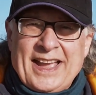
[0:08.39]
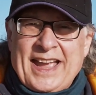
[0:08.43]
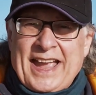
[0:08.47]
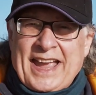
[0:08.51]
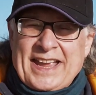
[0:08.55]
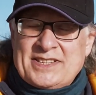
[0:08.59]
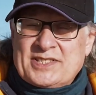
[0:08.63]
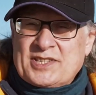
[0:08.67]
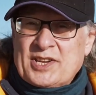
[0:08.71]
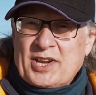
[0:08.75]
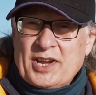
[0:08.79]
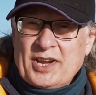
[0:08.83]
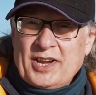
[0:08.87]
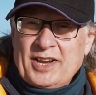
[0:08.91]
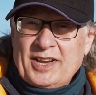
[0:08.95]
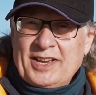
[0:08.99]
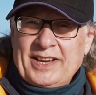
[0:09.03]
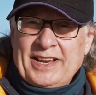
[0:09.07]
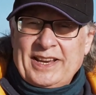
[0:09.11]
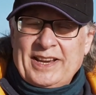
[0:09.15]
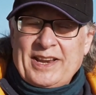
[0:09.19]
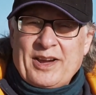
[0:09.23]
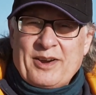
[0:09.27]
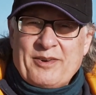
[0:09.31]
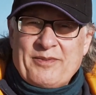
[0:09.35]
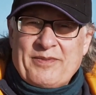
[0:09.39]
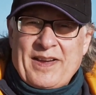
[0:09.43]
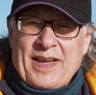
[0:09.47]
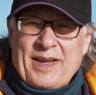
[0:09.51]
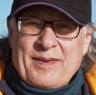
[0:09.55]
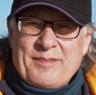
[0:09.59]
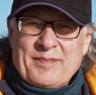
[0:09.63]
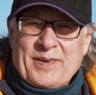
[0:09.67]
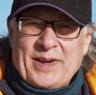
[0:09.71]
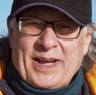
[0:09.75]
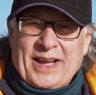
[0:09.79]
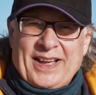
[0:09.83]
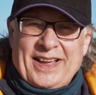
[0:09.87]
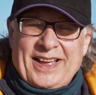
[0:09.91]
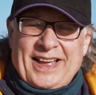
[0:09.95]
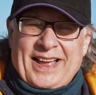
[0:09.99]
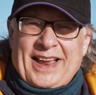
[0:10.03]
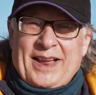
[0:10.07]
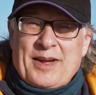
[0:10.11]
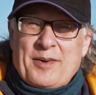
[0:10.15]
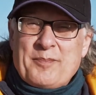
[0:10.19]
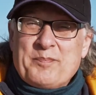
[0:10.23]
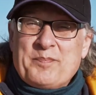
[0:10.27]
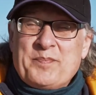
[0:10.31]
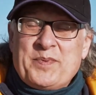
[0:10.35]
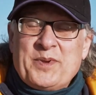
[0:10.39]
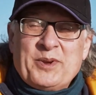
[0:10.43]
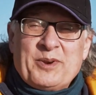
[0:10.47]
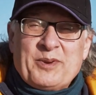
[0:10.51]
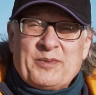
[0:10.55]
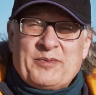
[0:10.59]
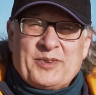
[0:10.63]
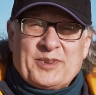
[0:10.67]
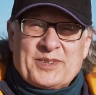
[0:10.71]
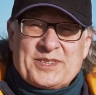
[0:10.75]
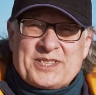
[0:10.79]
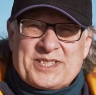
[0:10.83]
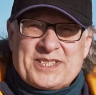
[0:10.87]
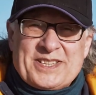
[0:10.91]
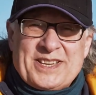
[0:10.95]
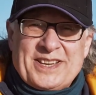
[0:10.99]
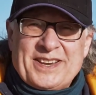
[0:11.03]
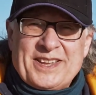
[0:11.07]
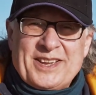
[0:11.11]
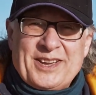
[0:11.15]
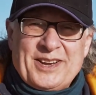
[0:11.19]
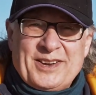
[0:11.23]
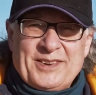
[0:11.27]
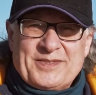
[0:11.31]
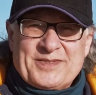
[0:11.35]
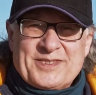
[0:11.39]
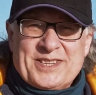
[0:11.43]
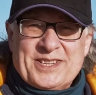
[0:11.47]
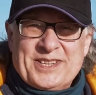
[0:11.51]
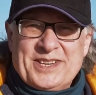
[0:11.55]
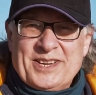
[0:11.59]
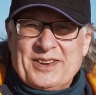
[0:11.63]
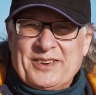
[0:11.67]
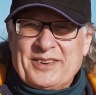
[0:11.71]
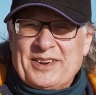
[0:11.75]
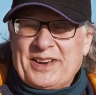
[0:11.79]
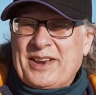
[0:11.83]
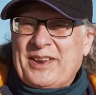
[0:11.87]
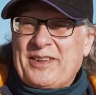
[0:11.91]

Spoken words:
It's early November, beautiful sunny afternoon,